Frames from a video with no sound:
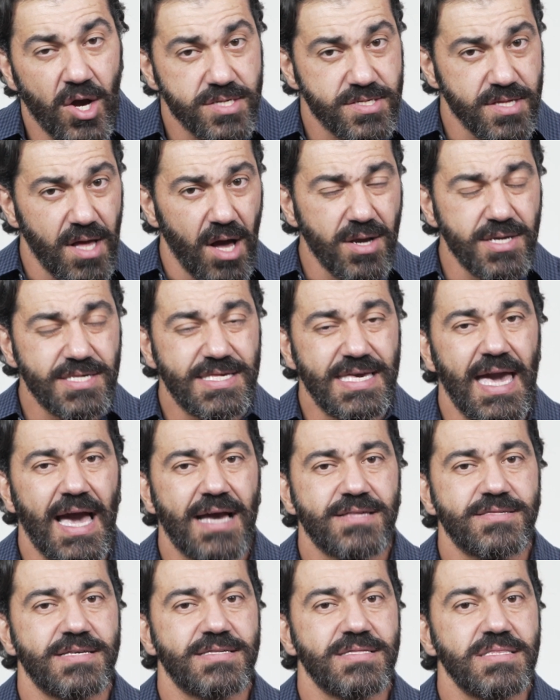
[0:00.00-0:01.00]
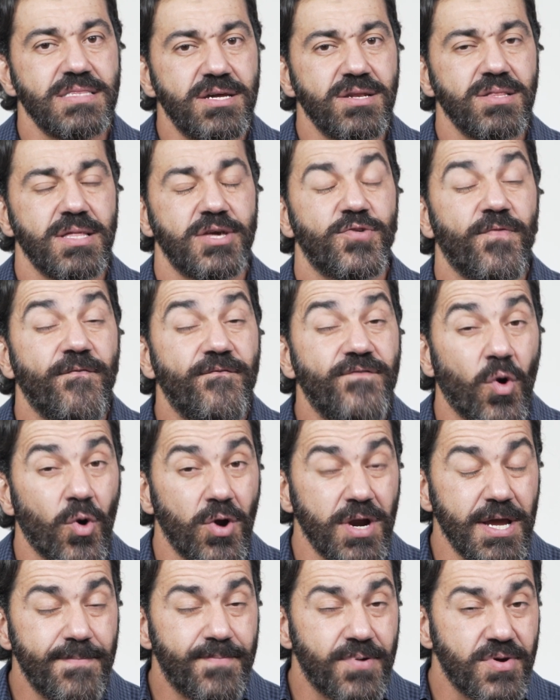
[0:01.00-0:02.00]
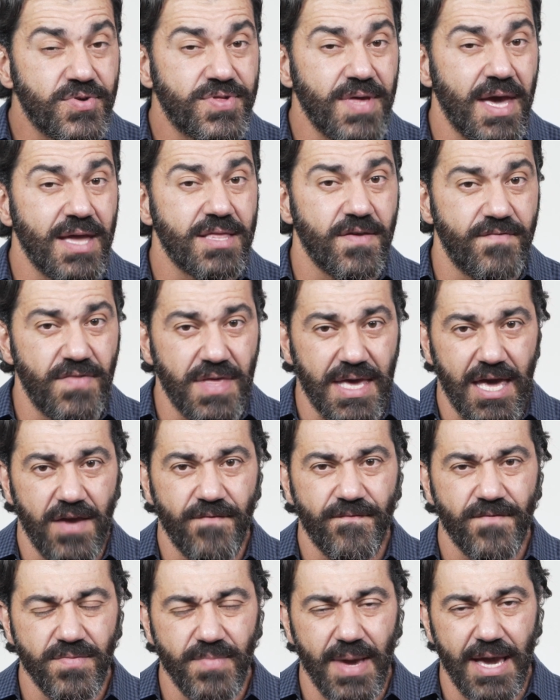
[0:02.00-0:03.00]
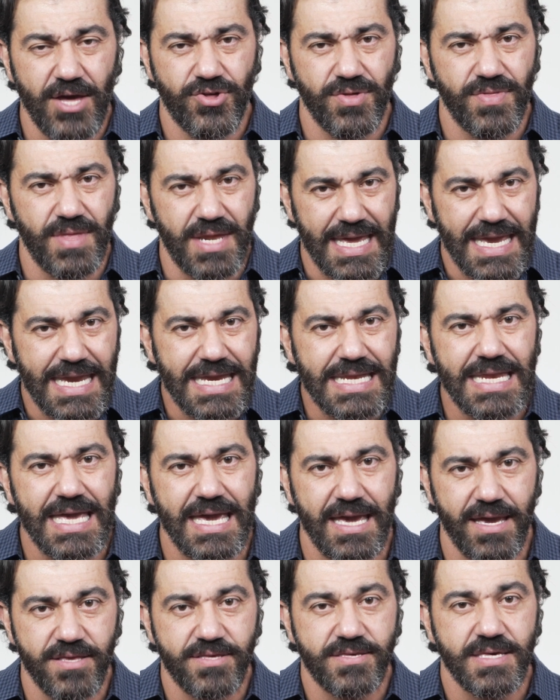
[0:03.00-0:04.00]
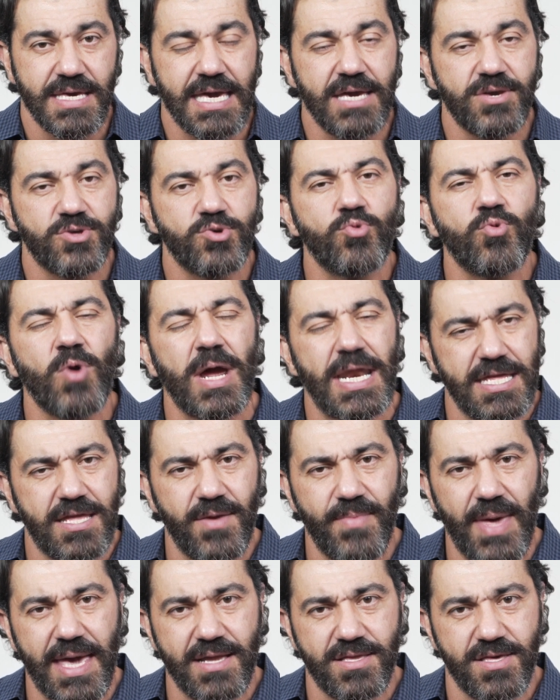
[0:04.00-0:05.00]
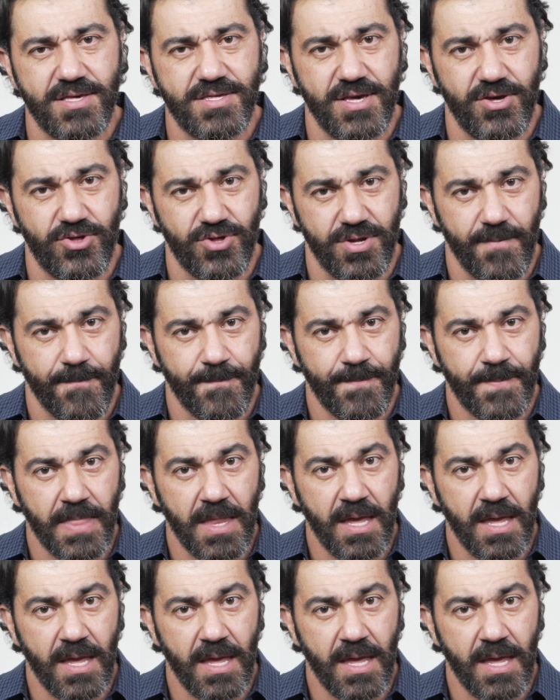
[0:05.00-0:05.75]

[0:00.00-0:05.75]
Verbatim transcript: As long as he has as little as forty percent of the information that he needs, he is ready to make a decision.